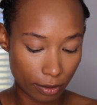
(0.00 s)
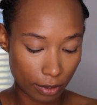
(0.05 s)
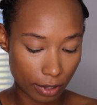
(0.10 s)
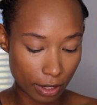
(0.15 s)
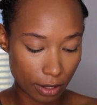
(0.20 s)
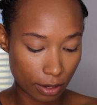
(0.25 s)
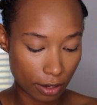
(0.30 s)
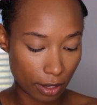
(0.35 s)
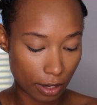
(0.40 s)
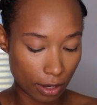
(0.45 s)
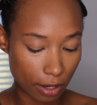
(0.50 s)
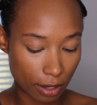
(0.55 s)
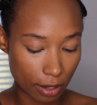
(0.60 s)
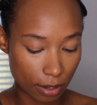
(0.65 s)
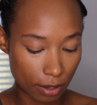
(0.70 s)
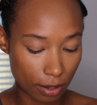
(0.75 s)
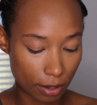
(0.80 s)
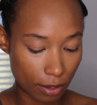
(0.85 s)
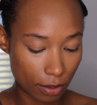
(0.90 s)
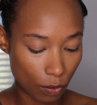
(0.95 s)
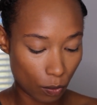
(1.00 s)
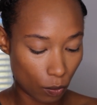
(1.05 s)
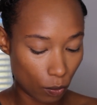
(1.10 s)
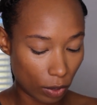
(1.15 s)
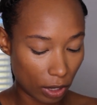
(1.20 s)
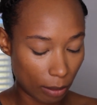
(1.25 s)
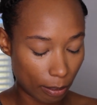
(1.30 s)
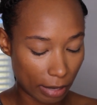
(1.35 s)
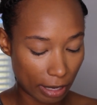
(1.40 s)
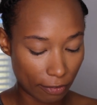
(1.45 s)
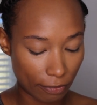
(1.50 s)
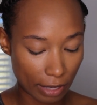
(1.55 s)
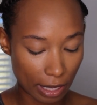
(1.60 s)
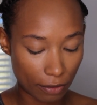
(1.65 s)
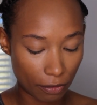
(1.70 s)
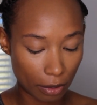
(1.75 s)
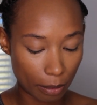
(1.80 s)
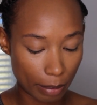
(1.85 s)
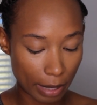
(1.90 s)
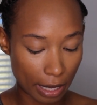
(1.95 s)
This is one of my
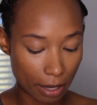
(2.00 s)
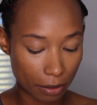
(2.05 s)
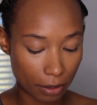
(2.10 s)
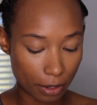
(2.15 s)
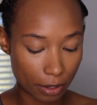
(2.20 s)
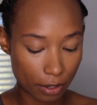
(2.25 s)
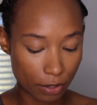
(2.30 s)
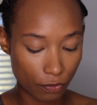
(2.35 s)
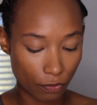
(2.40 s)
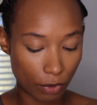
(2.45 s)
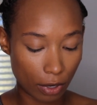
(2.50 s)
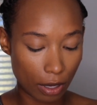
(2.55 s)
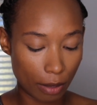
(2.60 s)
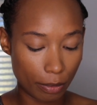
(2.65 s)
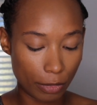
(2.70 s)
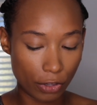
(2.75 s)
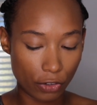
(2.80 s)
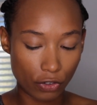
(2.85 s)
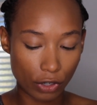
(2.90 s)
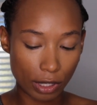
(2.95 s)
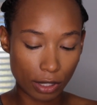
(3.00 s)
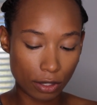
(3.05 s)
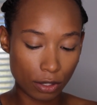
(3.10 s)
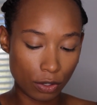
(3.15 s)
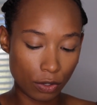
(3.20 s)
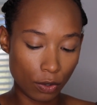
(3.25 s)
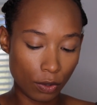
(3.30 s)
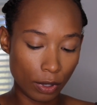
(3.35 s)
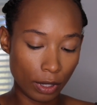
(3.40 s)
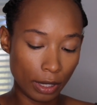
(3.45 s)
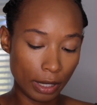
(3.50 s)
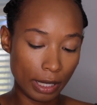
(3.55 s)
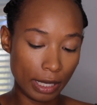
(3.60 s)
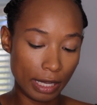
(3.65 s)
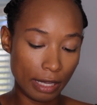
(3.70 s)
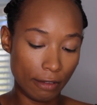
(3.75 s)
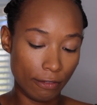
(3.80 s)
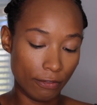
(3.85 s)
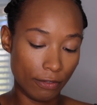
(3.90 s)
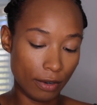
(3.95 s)
favorite powders from the drugstore,
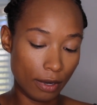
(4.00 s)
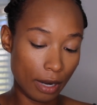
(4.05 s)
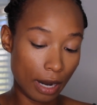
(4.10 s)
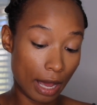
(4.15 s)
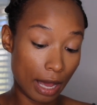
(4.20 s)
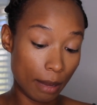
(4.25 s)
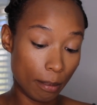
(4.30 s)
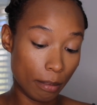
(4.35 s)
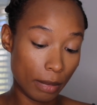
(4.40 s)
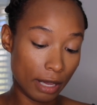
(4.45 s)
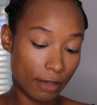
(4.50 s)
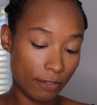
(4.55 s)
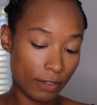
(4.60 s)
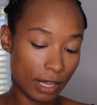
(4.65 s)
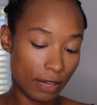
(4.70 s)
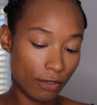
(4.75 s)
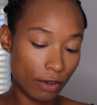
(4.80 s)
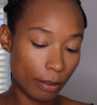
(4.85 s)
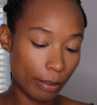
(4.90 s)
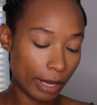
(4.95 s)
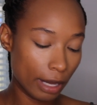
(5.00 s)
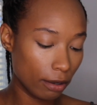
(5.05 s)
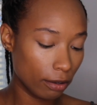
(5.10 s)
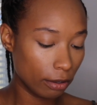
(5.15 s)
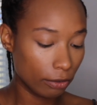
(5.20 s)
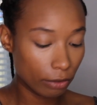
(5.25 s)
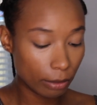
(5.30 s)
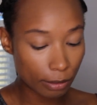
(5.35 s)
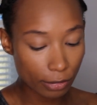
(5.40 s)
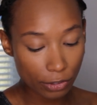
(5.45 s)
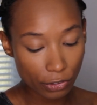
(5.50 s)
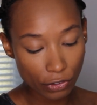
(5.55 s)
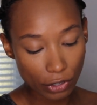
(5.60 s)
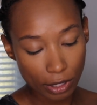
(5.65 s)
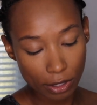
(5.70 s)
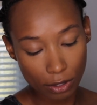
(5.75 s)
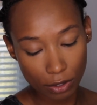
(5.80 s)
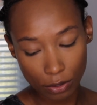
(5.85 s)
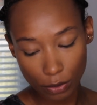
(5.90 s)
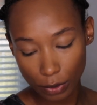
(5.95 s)
if not my favorite powder from the
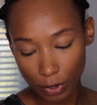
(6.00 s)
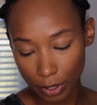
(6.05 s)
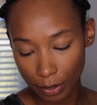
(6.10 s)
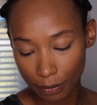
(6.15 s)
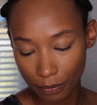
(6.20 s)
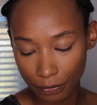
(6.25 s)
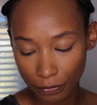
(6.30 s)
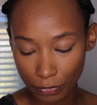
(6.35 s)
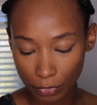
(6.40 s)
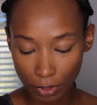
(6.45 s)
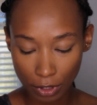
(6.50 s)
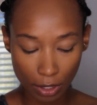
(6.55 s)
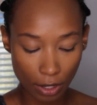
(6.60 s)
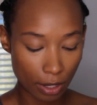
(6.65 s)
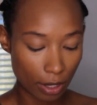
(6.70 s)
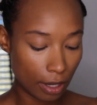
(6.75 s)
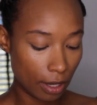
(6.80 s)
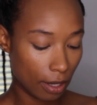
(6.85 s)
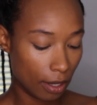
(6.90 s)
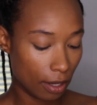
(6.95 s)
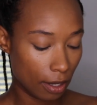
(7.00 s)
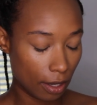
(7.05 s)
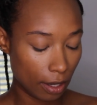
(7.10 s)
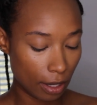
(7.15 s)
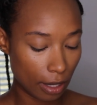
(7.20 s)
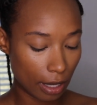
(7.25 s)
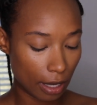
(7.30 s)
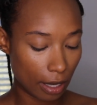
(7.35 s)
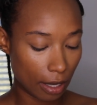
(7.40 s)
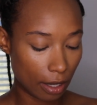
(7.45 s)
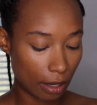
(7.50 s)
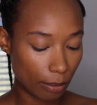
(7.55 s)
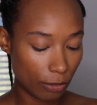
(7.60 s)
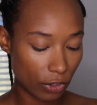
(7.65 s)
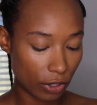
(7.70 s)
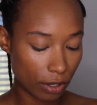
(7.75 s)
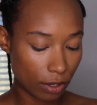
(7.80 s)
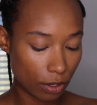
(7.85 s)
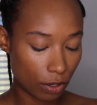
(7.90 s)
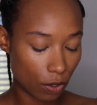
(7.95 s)
drugstore. And I'm
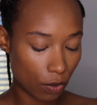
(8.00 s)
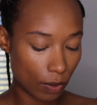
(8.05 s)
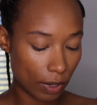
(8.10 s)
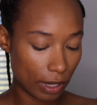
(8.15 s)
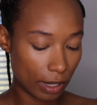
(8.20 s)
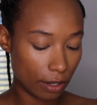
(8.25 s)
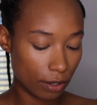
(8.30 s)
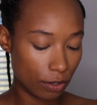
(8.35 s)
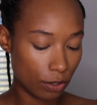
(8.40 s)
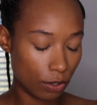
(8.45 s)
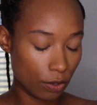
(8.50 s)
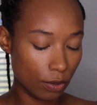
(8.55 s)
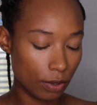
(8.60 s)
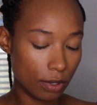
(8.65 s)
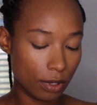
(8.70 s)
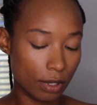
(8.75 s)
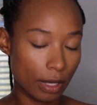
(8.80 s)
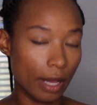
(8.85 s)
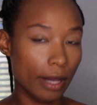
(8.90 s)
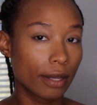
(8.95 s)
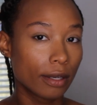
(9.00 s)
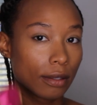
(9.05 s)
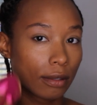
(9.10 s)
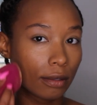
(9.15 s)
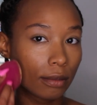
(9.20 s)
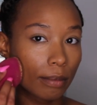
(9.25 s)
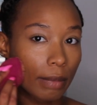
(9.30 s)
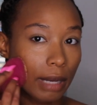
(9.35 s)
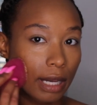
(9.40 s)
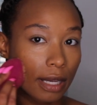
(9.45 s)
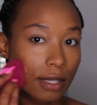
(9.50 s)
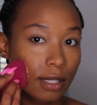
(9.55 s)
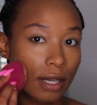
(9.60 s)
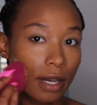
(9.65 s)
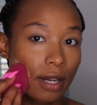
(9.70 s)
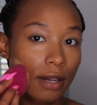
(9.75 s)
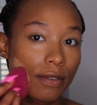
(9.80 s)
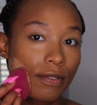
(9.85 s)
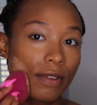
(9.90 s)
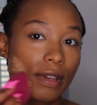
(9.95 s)
just going to set my entire